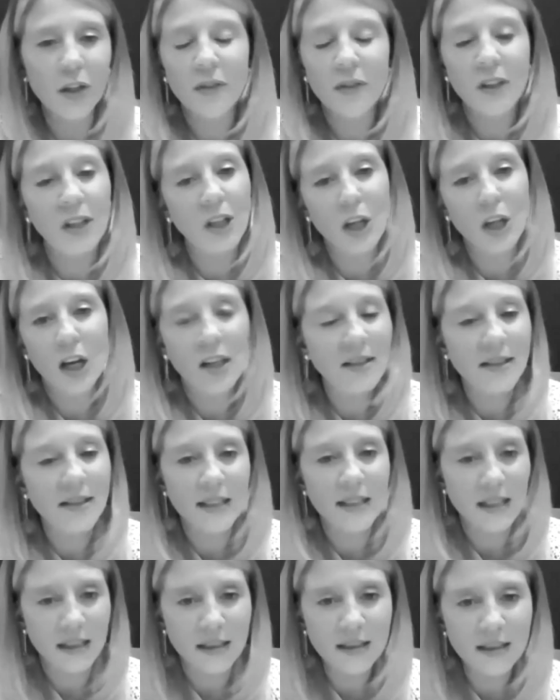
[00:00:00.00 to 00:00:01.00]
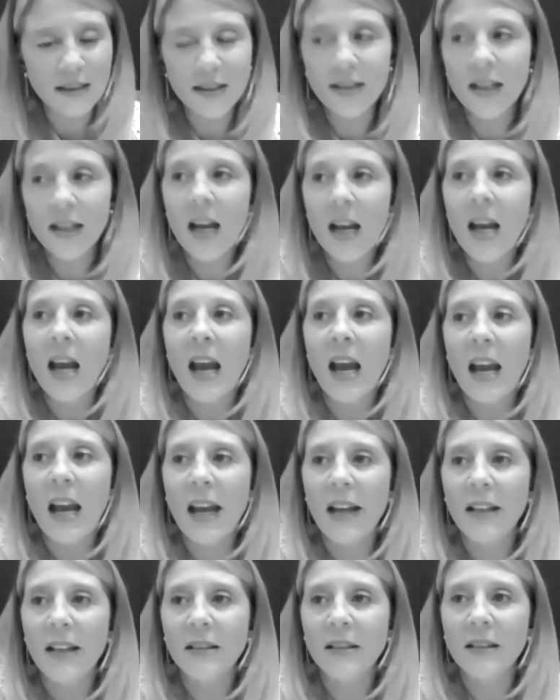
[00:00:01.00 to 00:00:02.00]
over the last years,
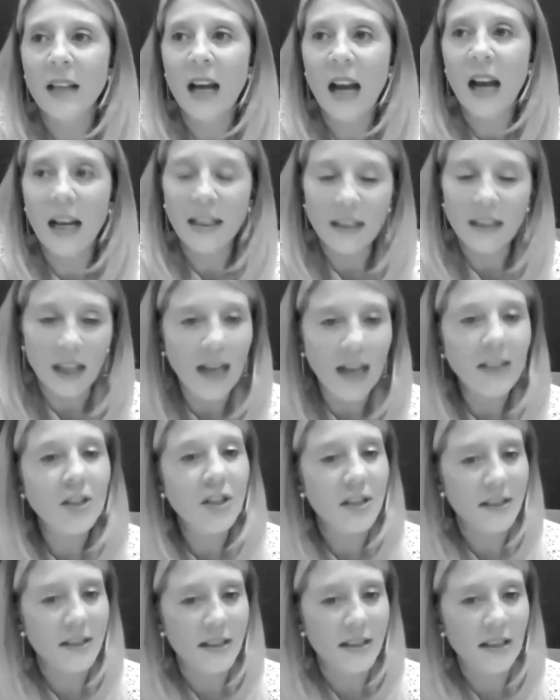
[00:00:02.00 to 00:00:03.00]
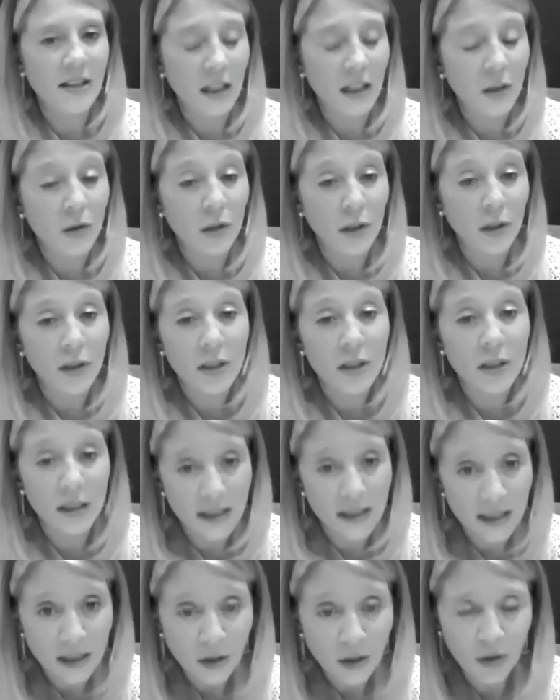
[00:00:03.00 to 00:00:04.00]
and I'd like to see that growth
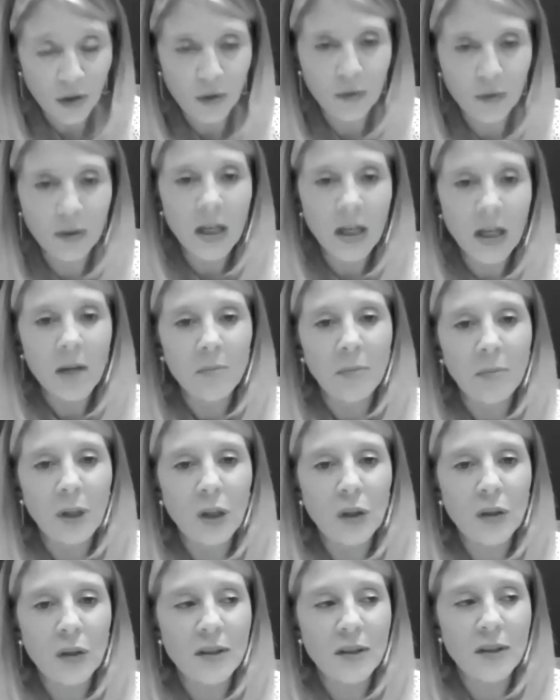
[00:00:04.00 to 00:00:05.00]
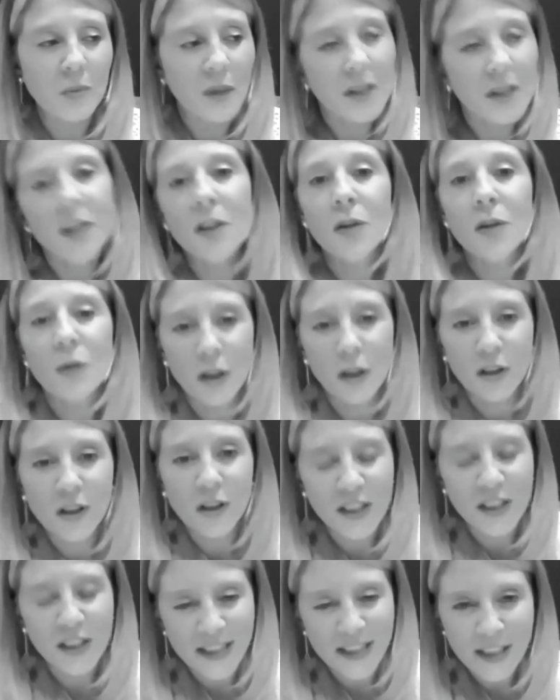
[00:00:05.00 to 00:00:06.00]
continue, because with the growth
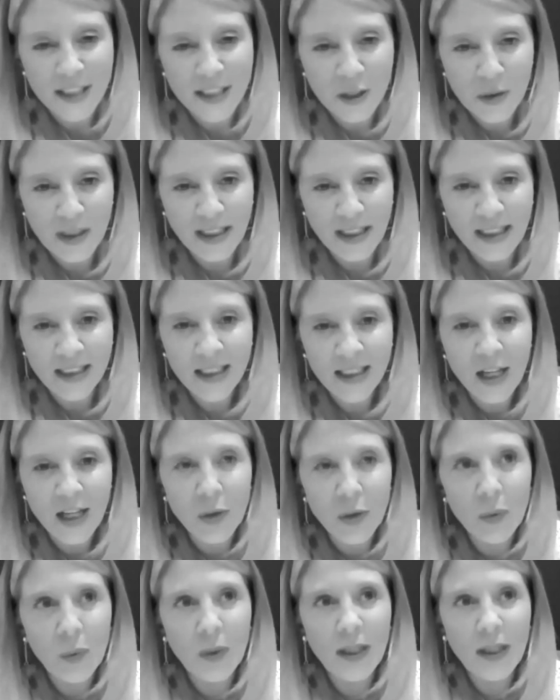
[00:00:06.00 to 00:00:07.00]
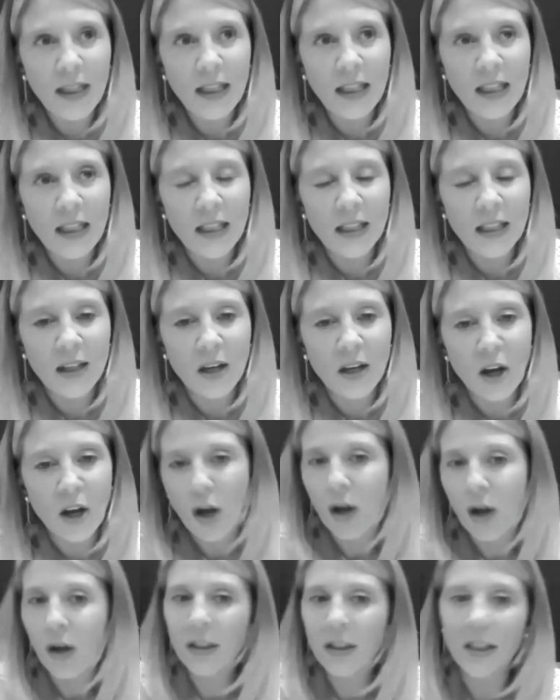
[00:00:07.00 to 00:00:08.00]
continuing, we
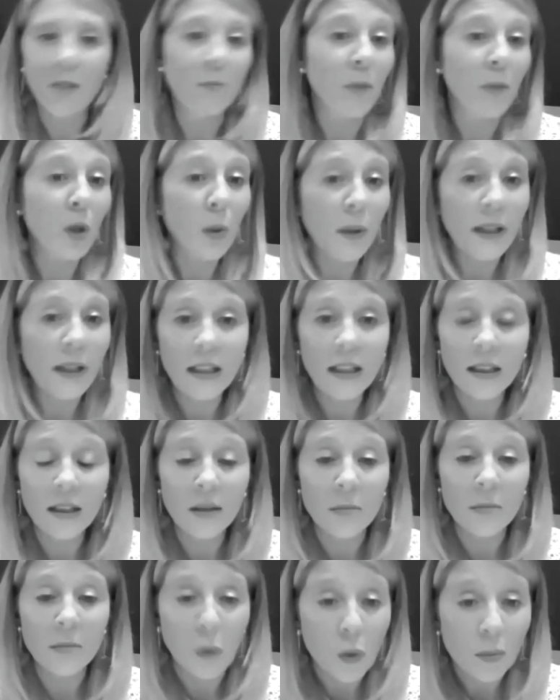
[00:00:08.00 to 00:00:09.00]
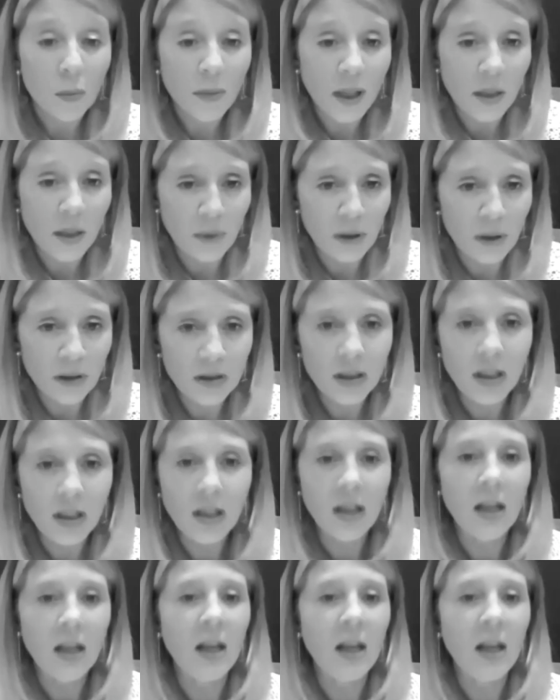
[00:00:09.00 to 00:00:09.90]
are employing more people,